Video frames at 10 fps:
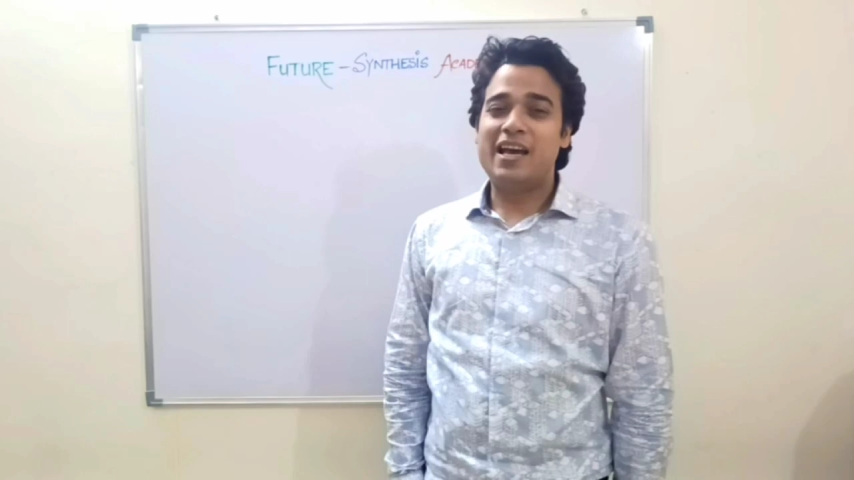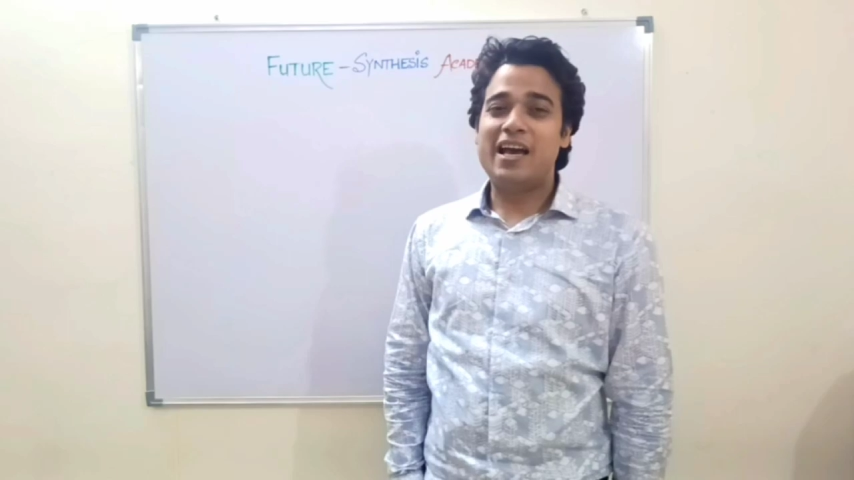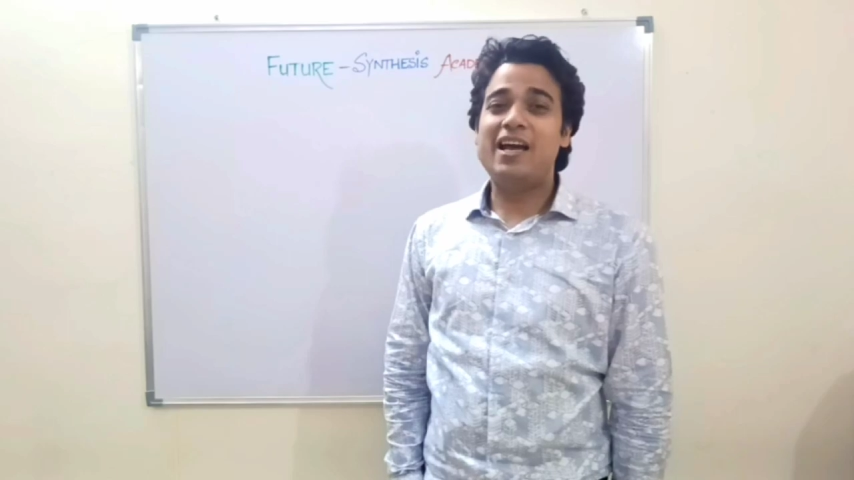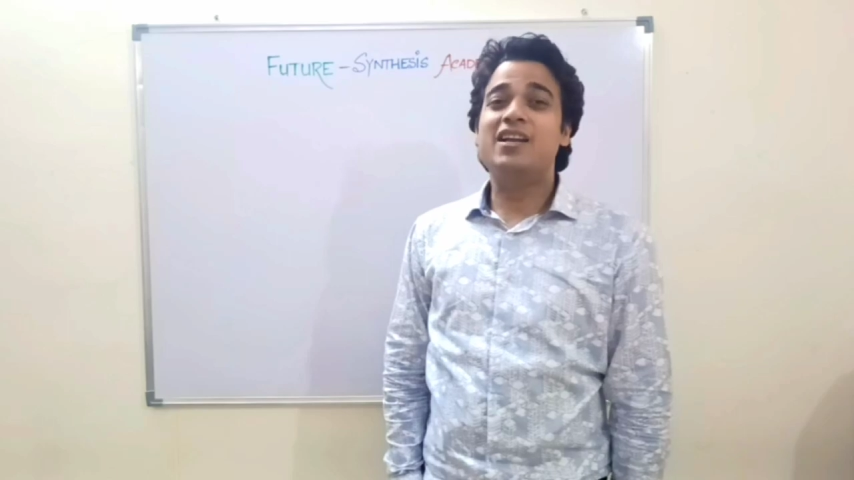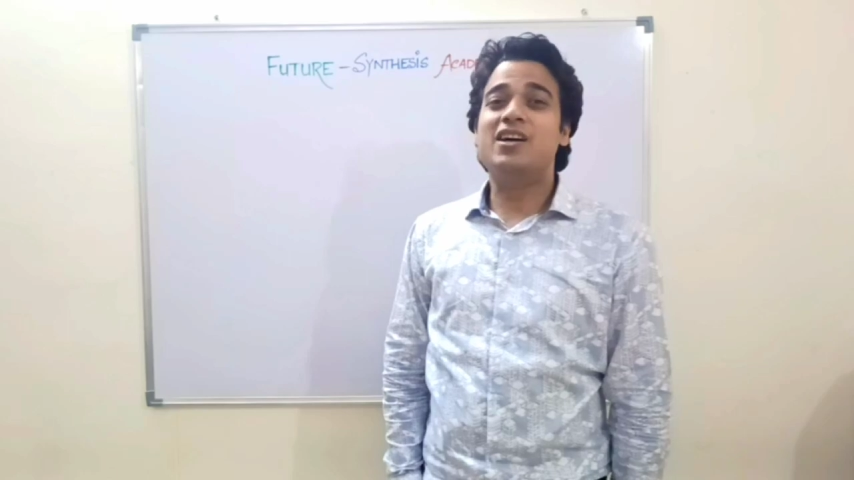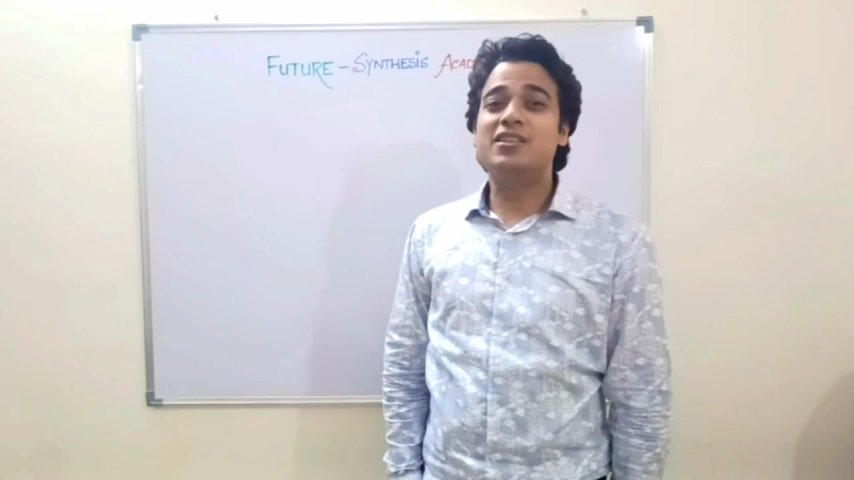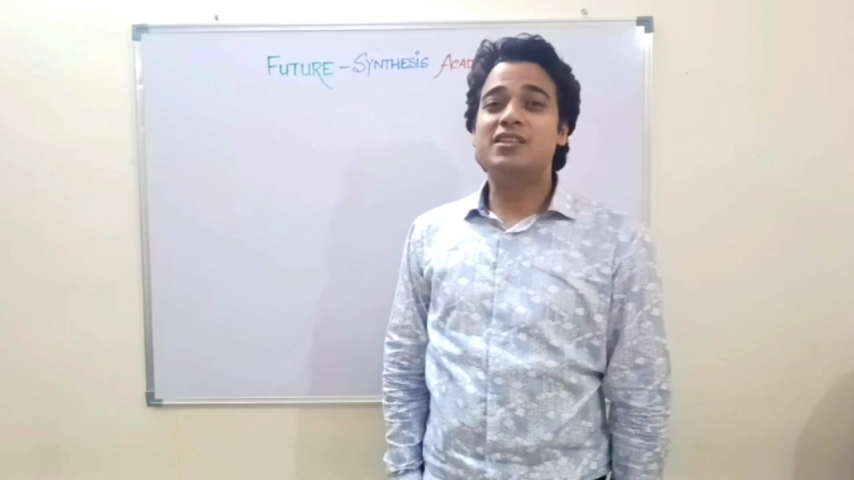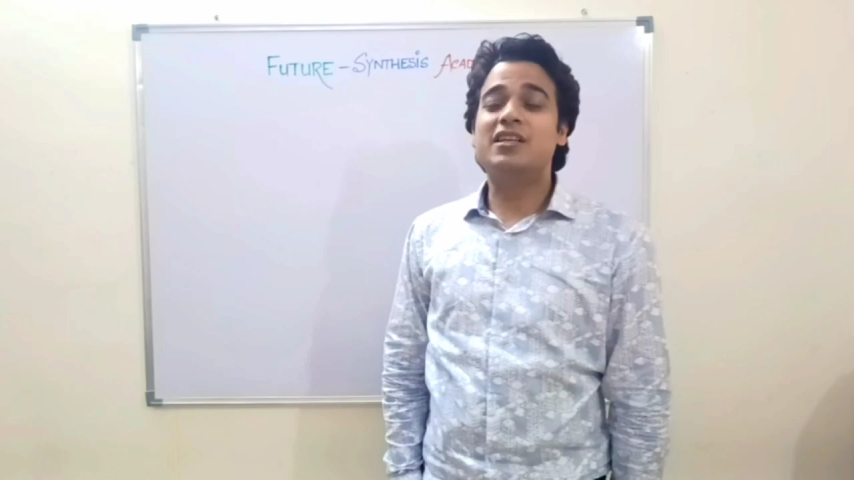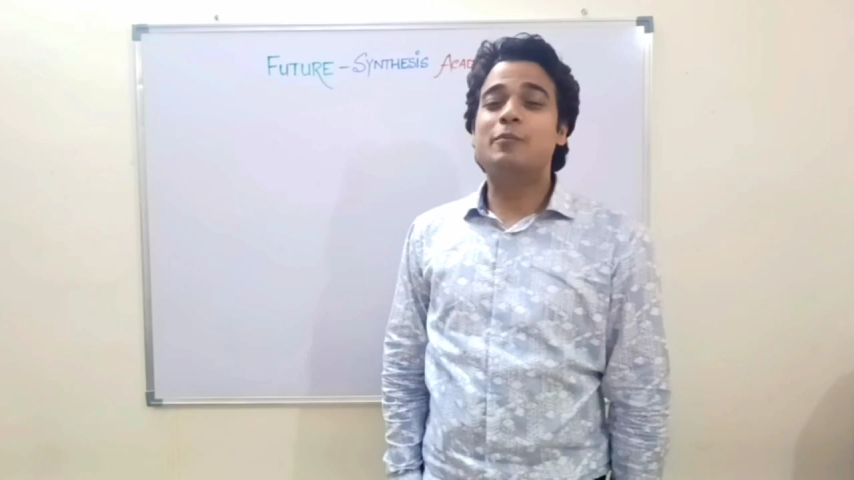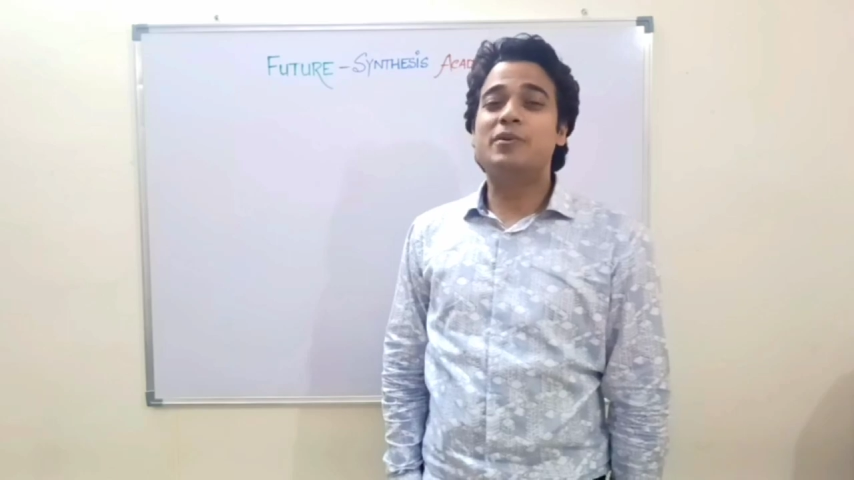and
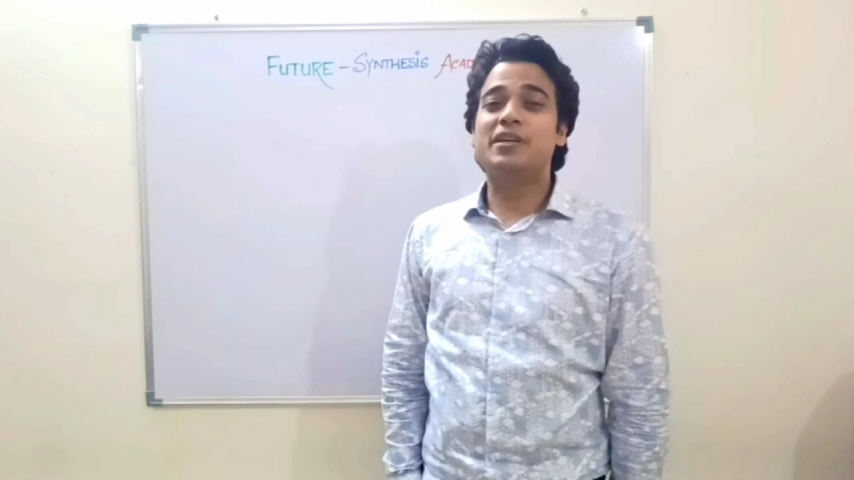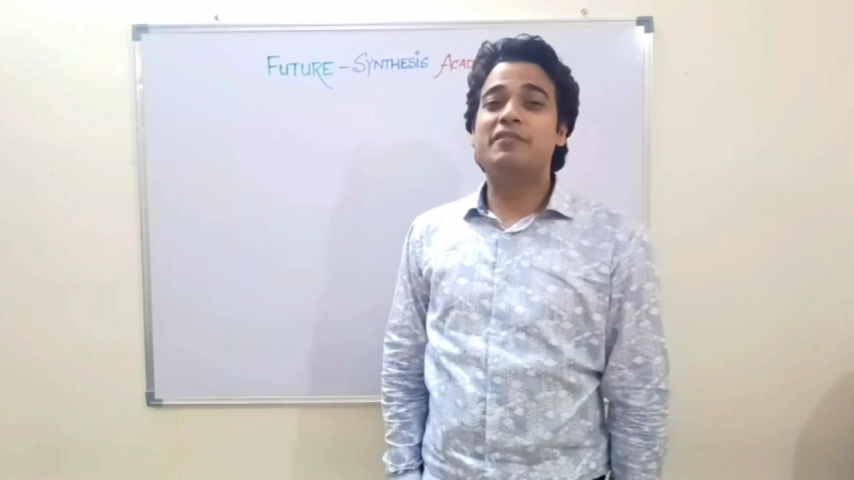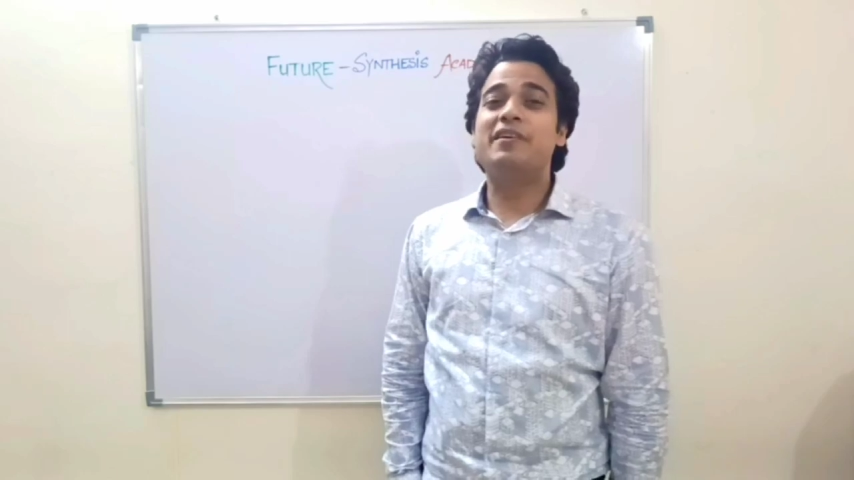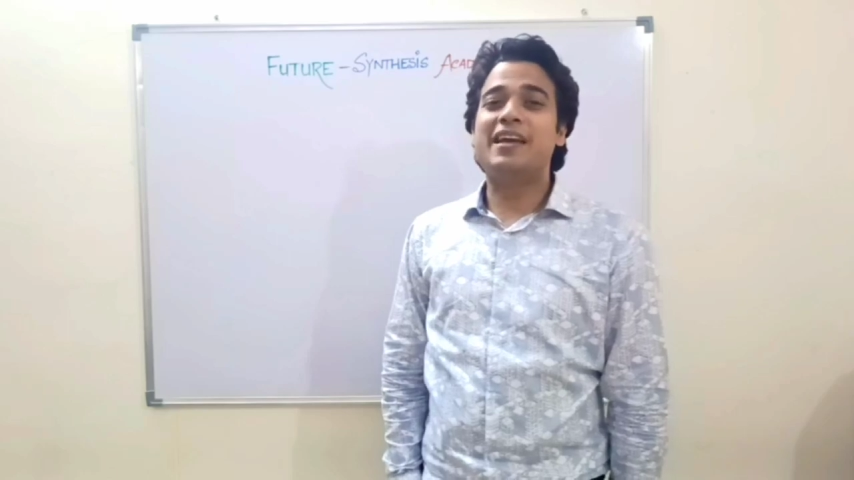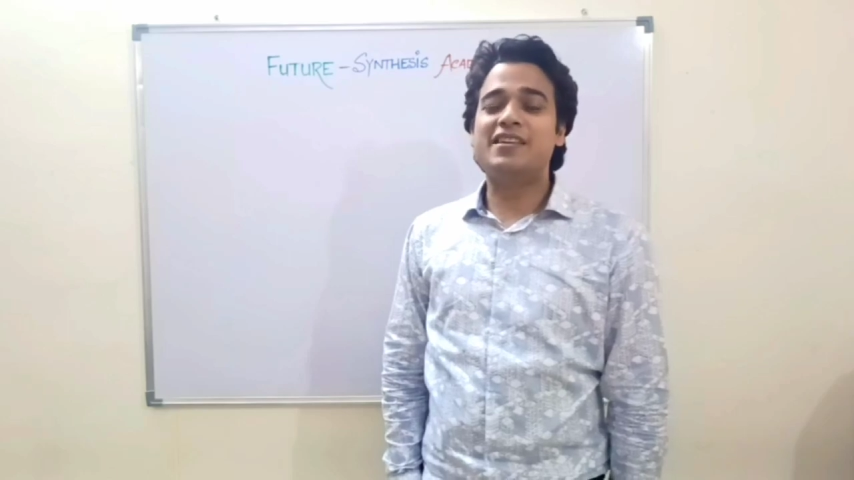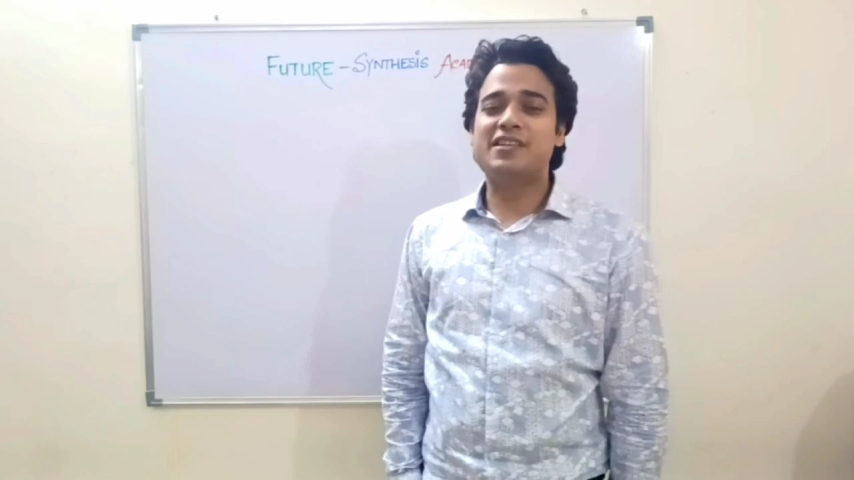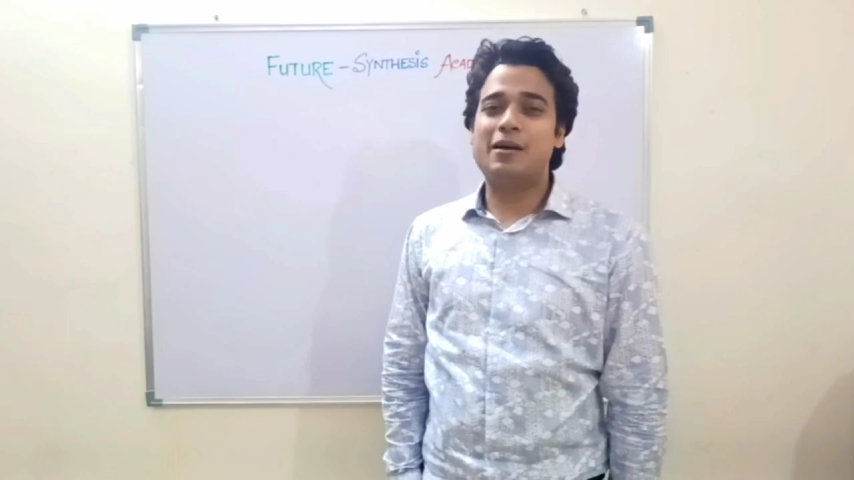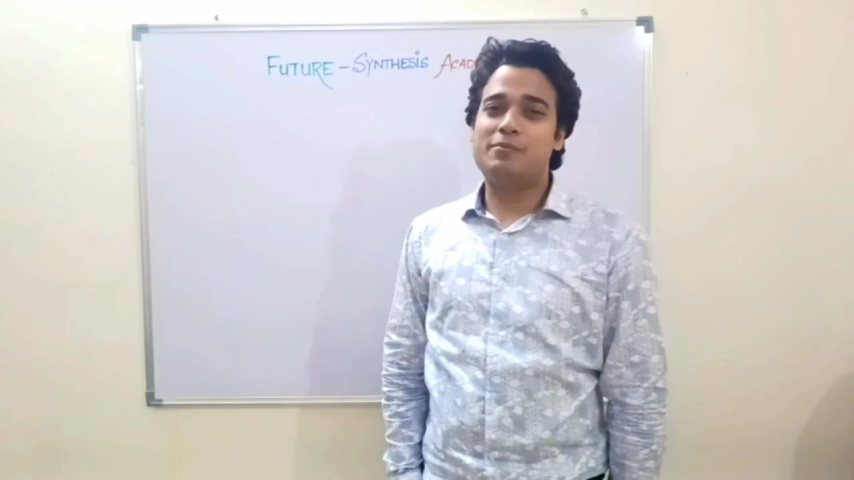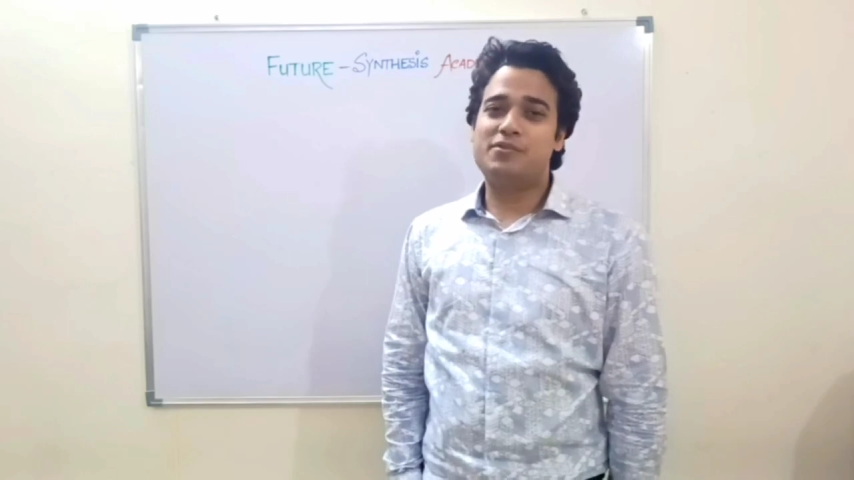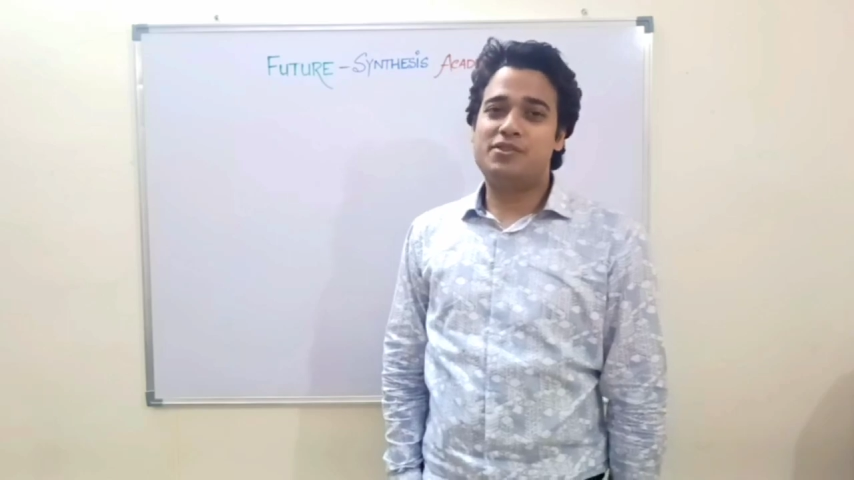other competitive
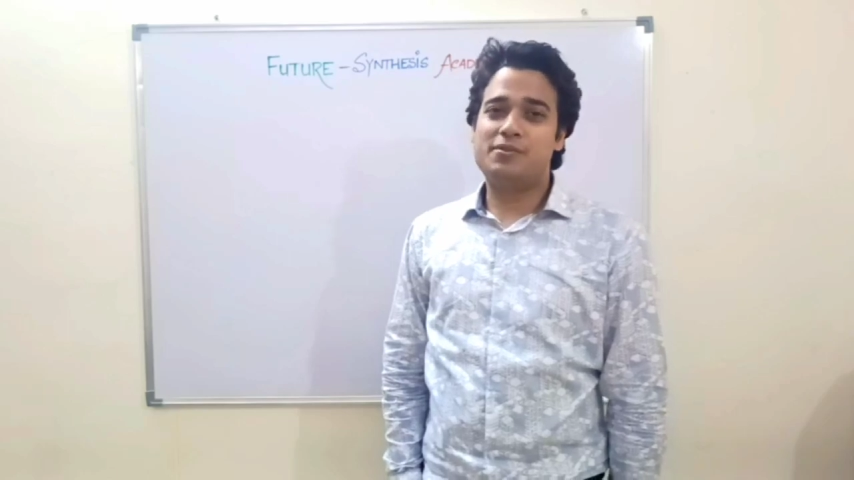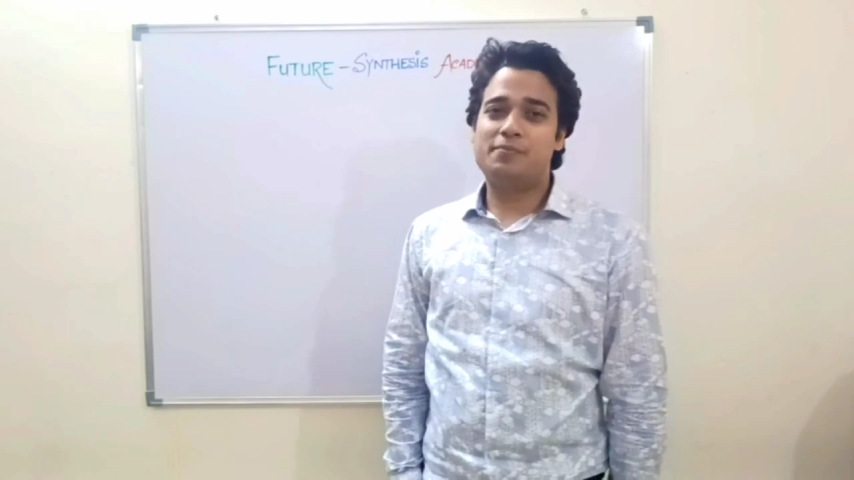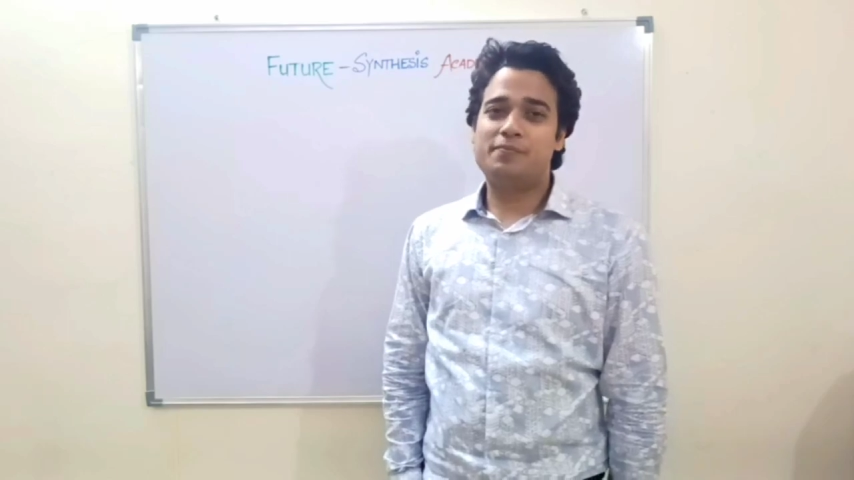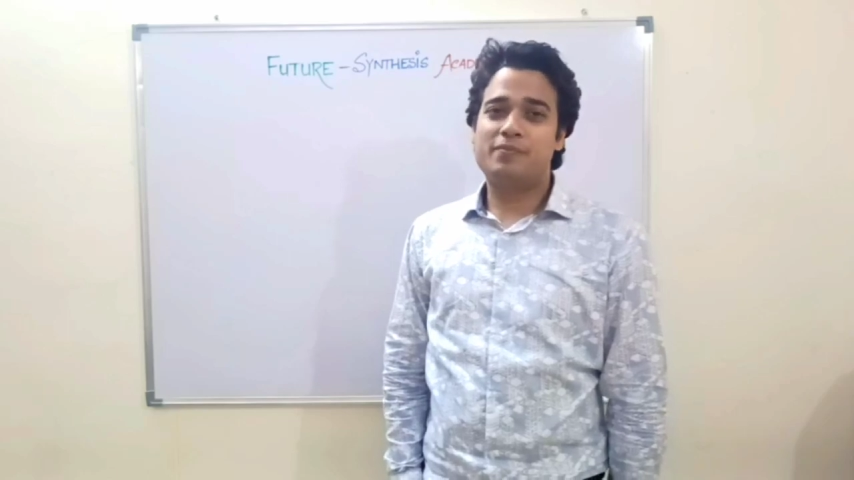exams.